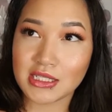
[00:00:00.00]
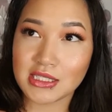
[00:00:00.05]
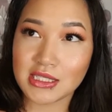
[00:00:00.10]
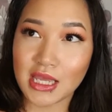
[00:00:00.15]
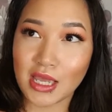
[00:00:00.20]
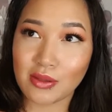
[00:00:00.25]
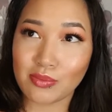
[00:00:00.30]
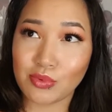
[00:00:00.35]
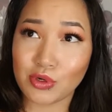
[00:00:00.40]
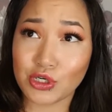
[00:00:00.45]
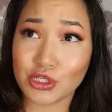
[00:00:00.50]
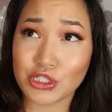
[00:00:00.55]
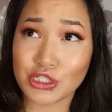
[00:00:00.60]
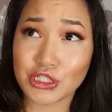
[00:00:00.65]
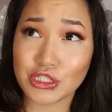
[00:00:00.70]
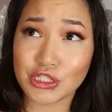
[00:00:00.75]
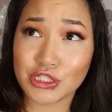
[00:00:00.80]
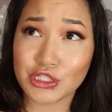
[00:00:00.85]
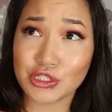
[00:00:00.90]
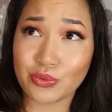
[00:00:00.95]
this I
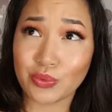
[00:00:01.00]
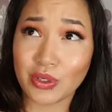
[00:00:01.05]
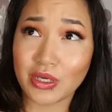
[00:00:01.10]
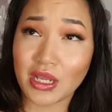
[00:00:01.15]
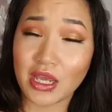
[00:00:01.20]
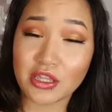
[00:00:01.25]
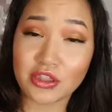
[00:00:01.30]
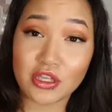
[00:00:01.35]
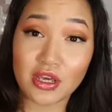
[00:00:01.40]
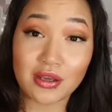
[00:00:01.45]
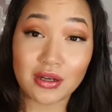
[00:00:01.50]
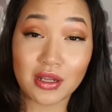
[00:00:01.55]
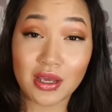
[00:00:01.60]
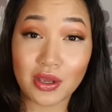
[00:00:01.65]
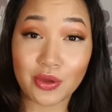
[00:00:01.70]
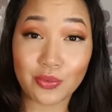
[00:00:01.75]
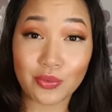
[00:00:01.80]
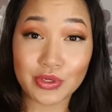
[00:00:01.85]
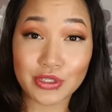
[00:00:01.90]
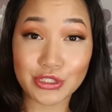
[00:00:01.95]
purchased when I thought
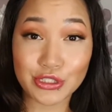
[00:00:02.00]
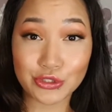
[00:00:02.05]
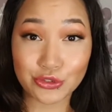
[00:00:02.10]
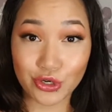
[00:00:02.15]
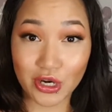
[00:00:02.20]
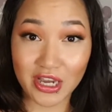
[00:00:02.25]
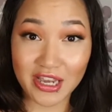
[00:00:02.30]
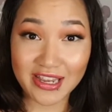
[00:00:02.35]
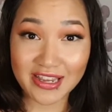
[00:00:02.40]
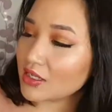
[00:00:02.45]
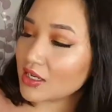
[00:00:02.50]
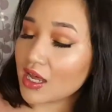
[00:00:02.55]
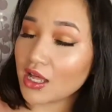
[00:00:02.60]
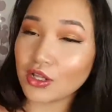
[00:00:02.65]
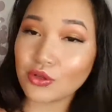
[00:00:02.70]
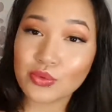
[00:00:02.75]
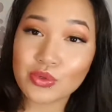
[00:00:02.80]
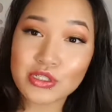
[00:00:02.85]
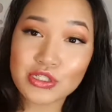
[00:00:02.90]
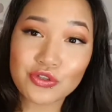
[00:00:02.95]
I was dry. The
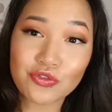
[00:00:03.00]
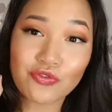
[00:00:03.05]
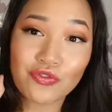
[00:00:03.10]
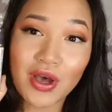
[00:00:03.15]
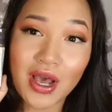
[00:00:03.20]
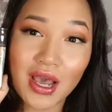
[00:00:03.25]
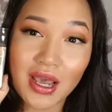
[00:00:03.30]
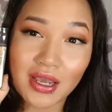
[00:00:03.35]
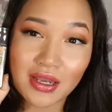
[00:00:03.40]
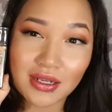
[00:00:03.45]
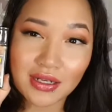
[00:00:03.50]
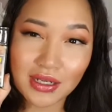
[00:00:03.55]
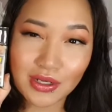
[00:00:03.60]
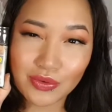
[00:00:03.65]
color was fine.